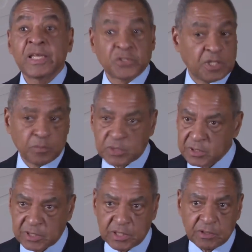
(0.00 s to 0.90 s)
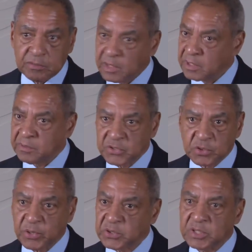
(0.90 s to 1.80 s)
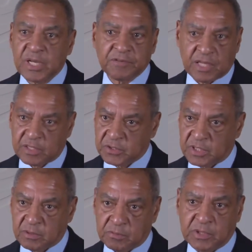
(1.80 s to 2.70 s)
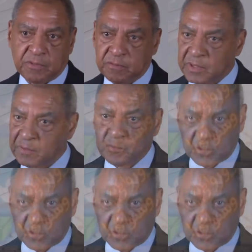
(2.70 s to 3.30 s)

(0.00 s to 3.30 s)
Similarly, uh, the situation in Afghanistan, we, we,